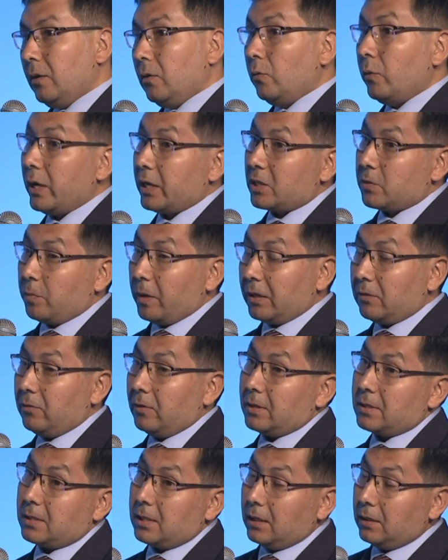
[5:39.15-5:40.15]
We expect to
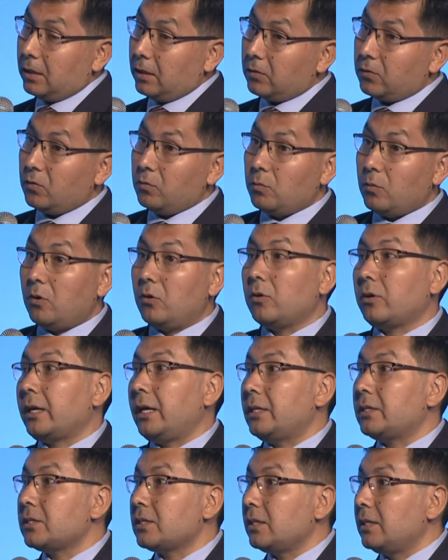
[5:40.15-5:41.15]
extend it to more
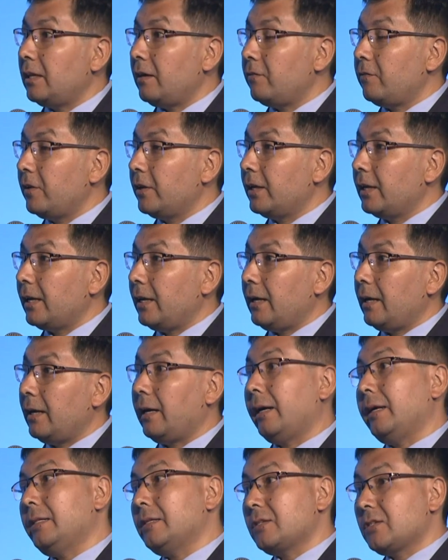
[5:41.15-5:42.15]
countries in Africa
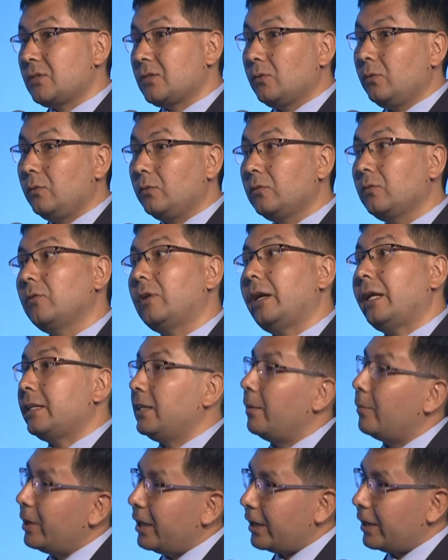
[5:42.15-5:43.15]
and soon to
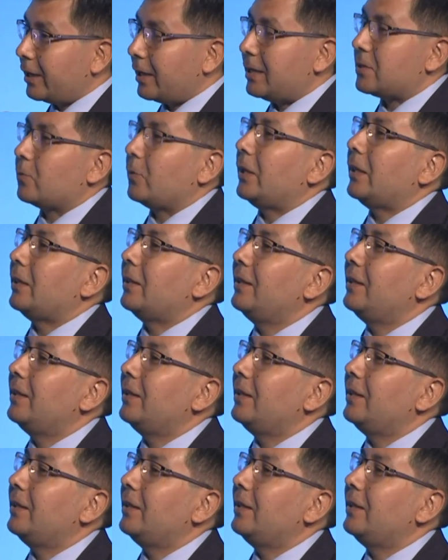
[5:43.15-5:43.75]
Latin America as well.